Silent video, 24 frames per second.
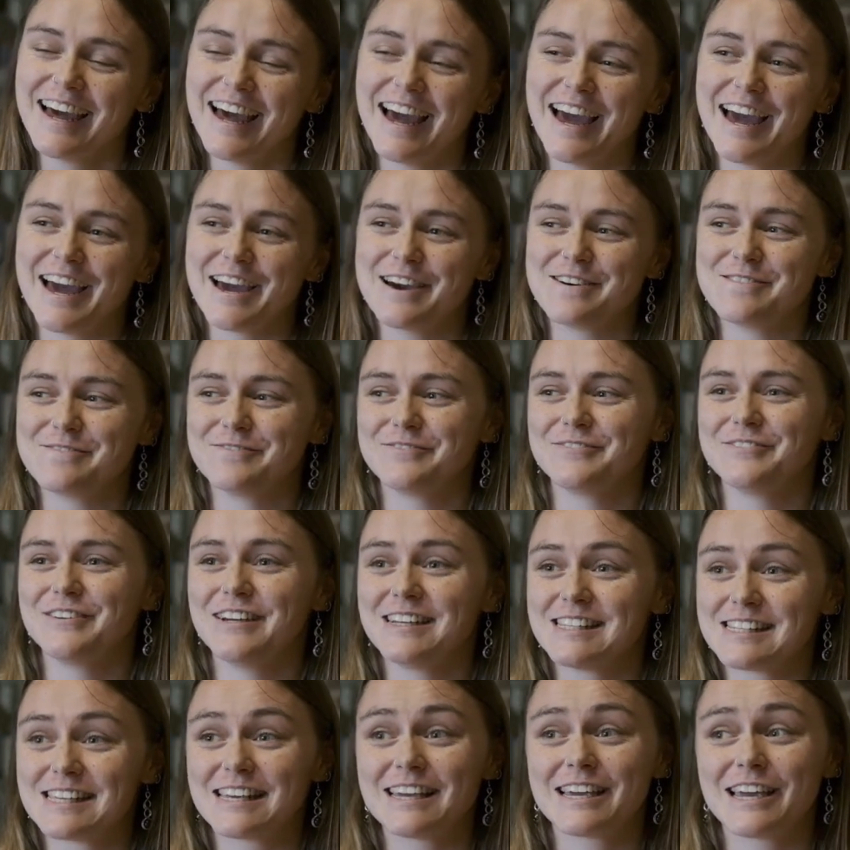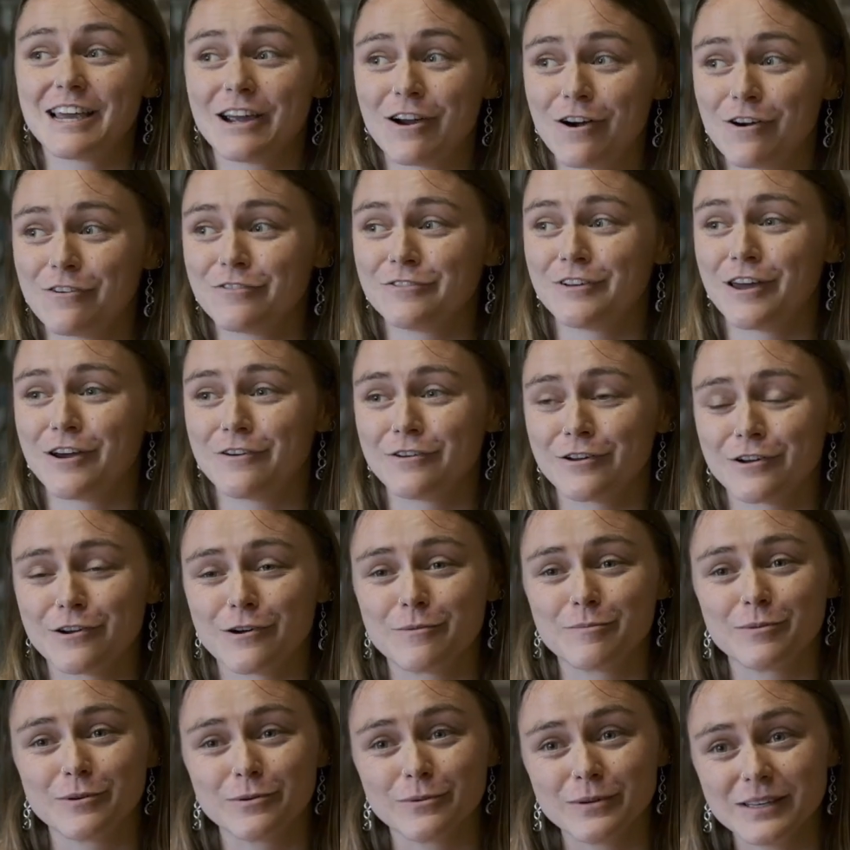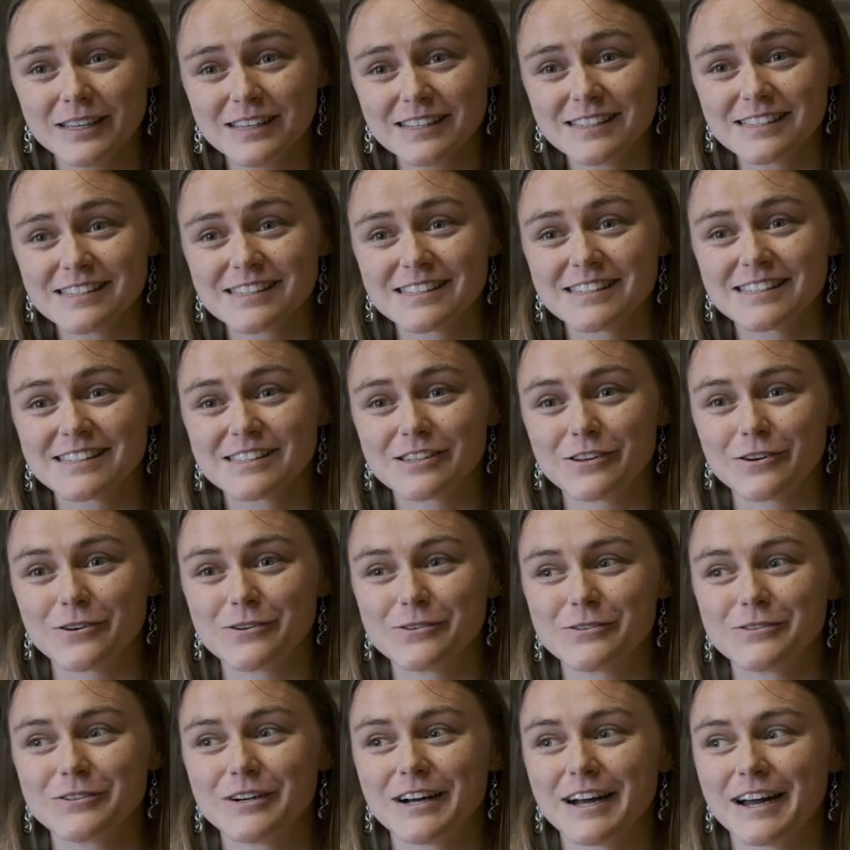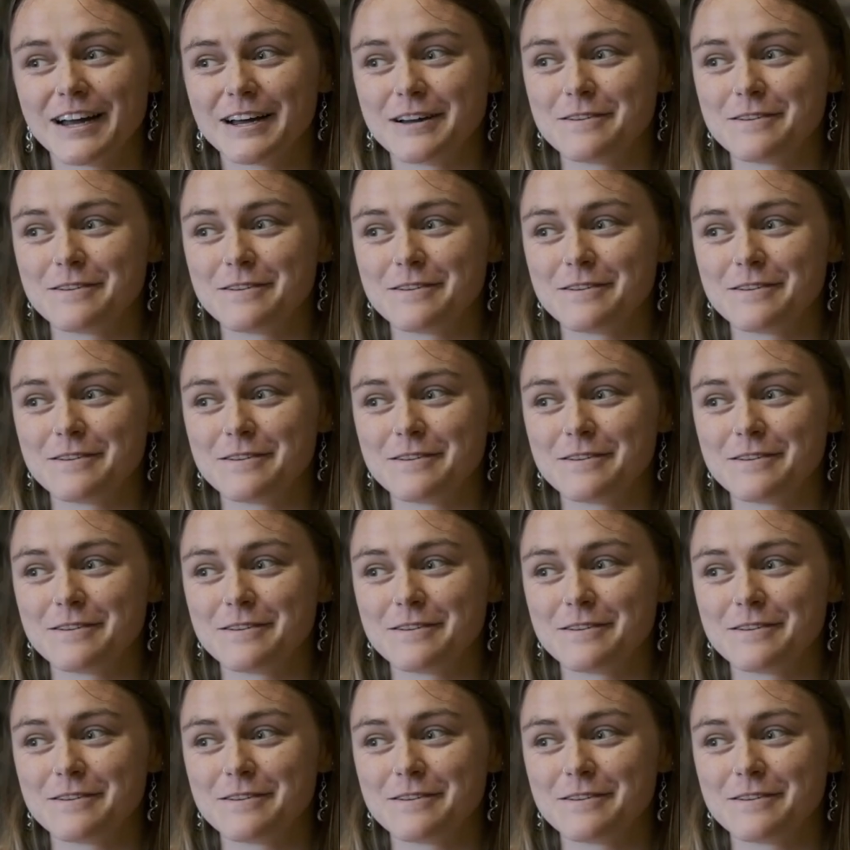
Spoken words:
It's kicking off now in a couple of weeks, so